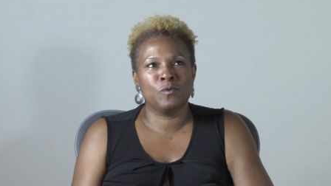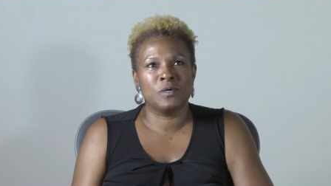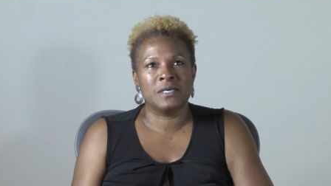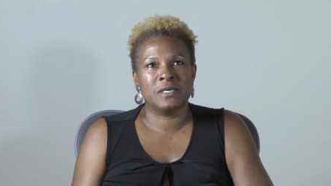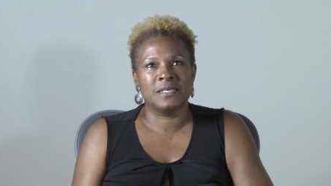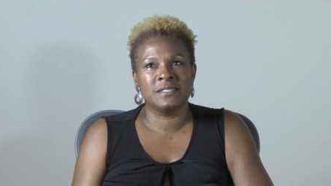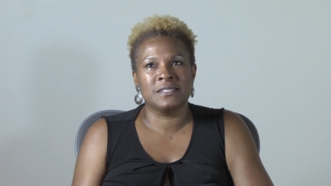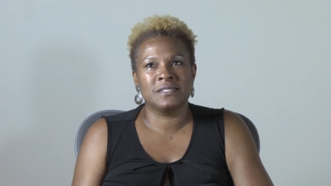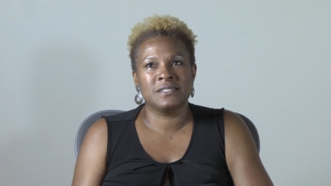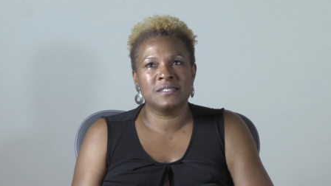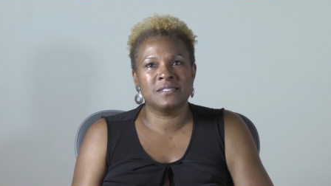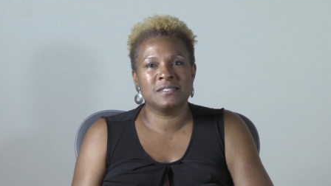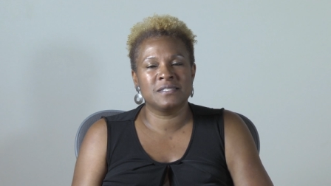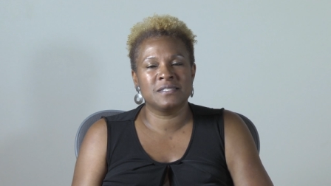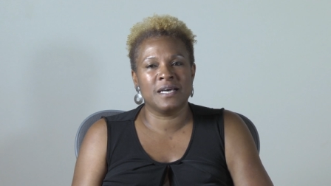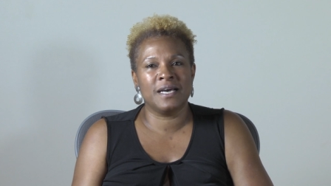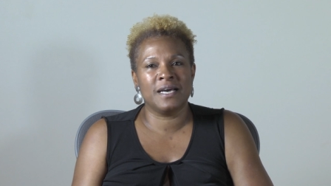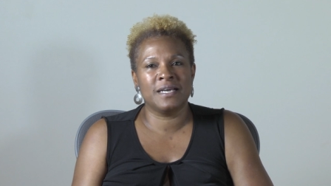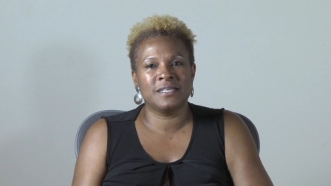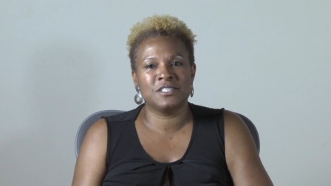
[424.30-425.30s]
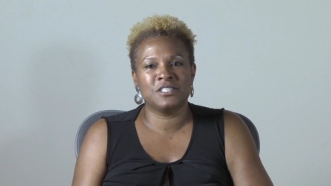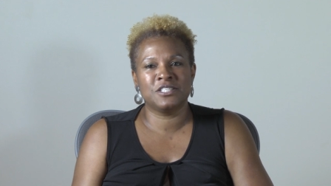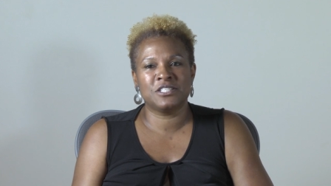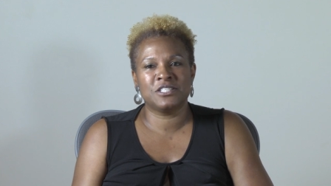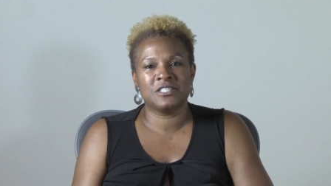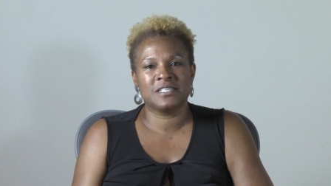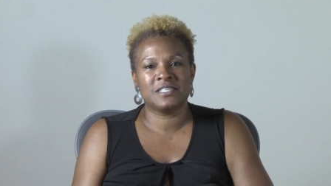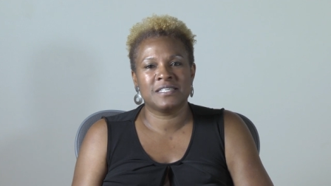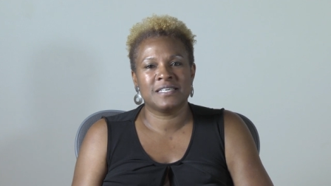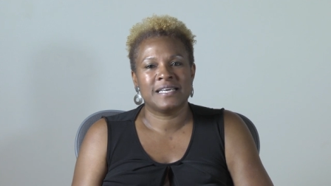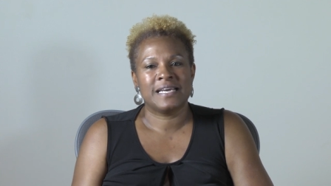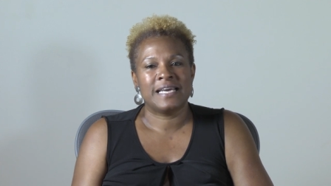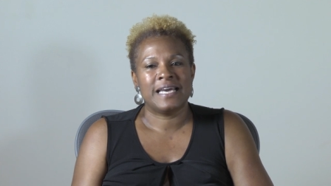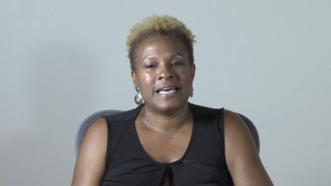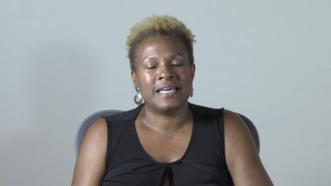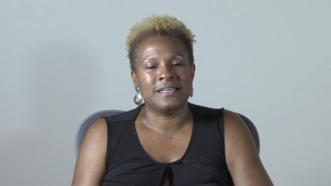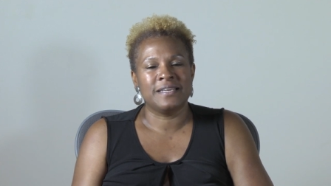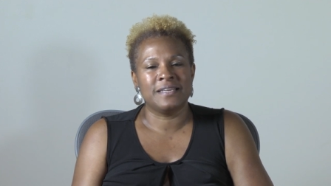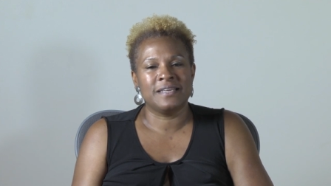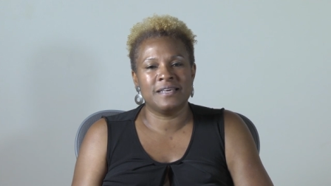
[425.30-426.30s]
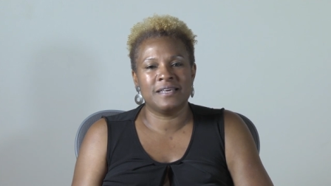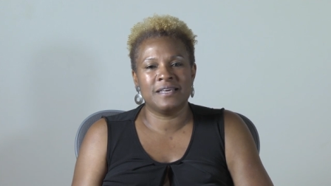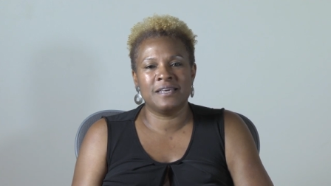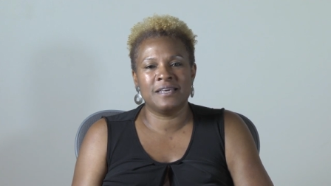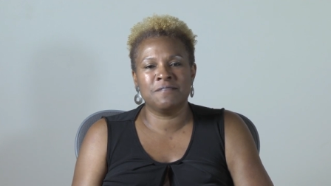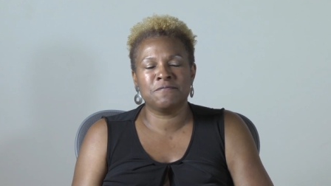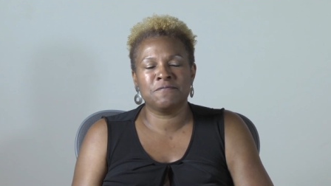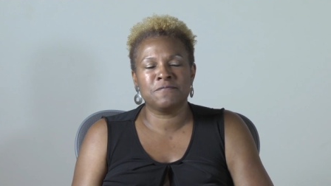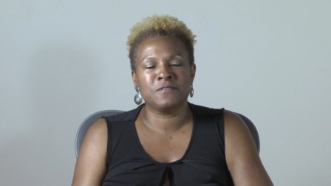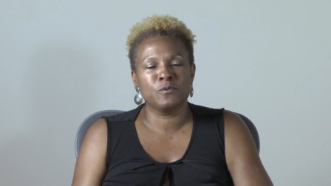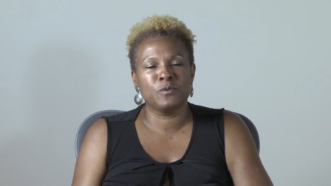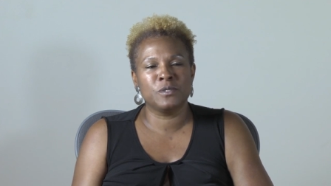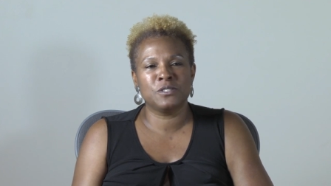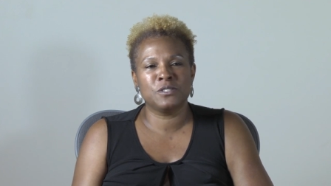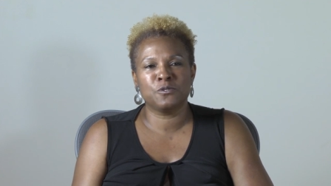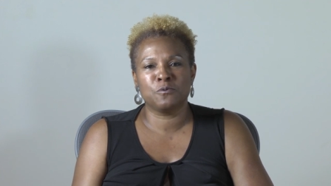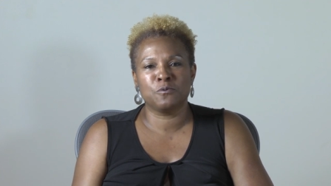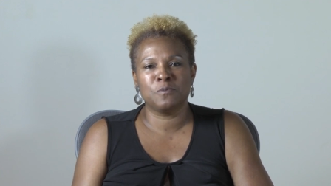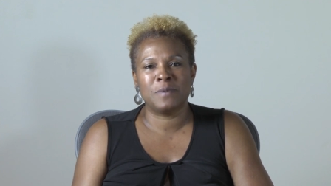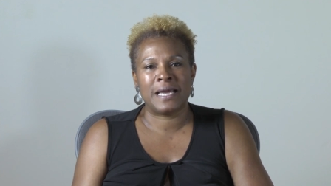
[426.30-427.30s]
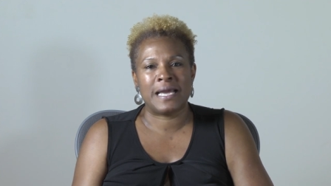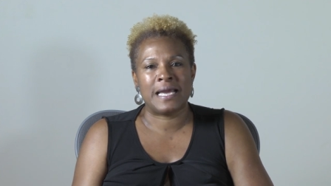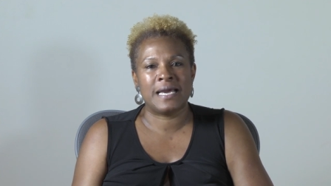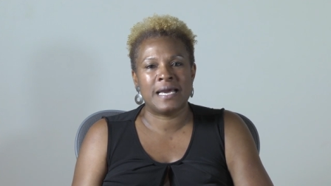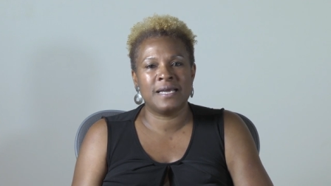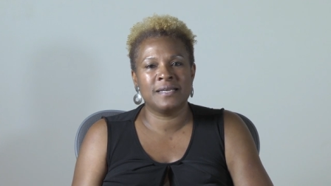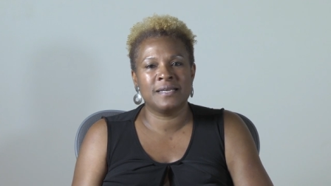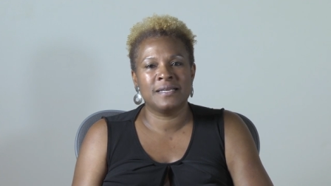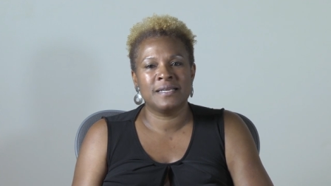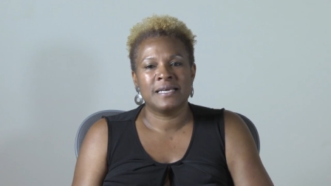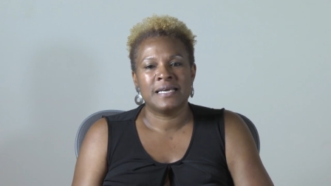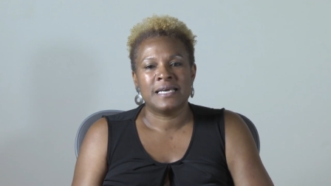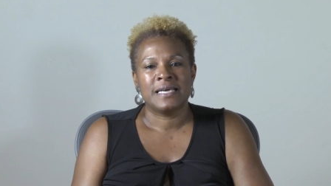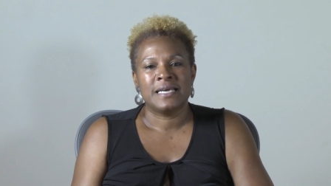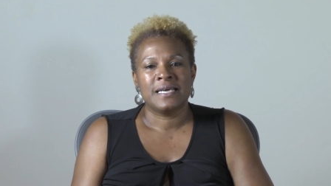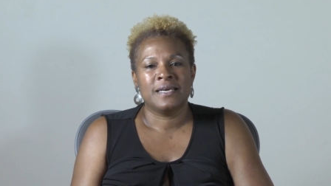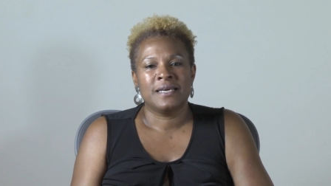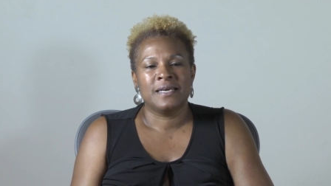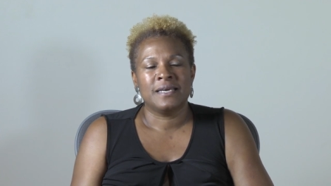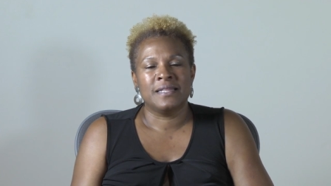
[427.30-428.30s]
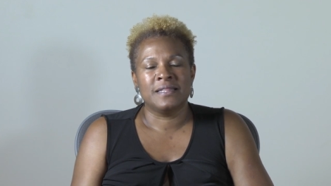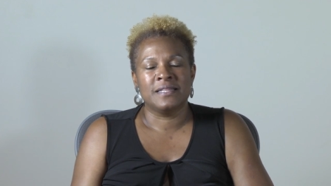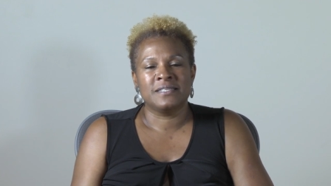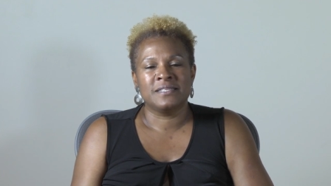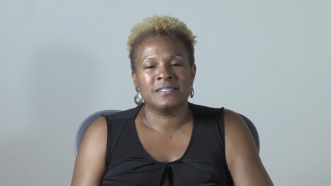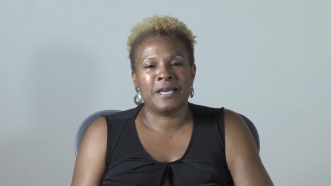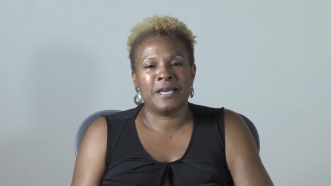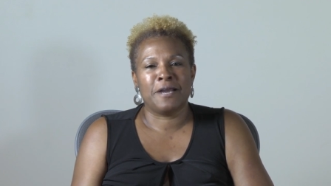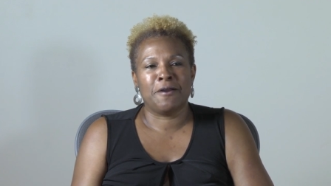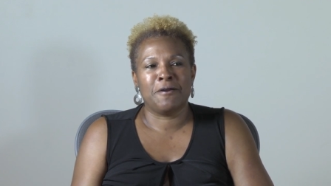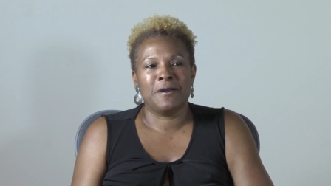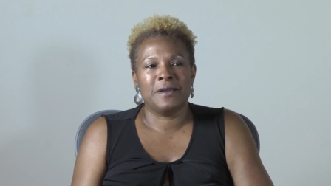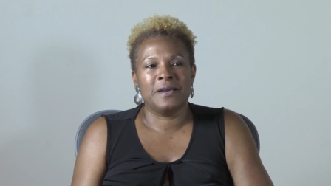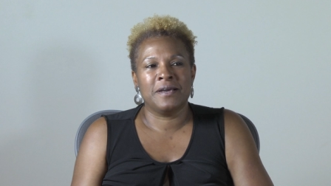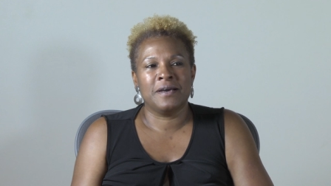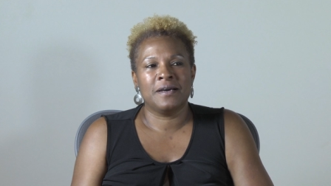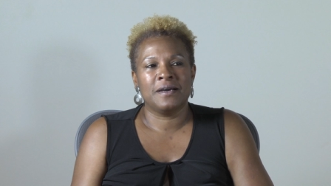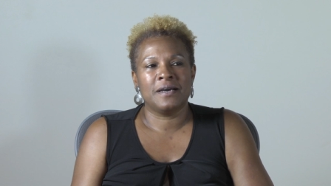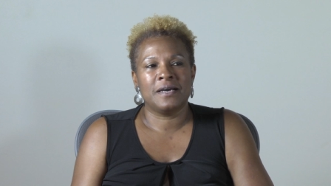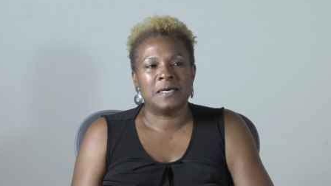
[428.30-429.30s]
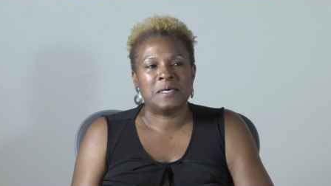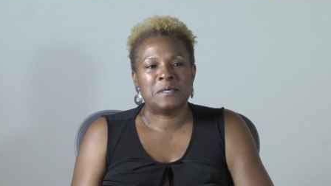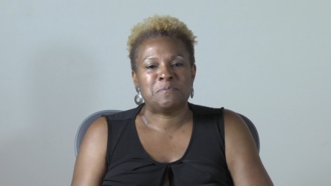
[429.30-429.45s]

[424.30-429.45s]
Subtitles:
was such an influential man in this area.